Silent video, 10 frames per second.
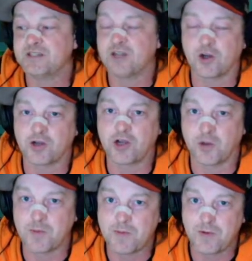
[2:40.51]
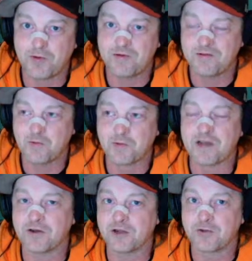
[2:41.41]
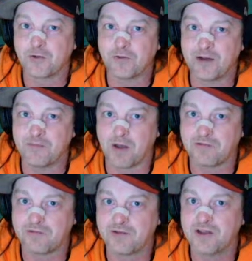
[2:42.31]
Karma Burn without a crit rate buff.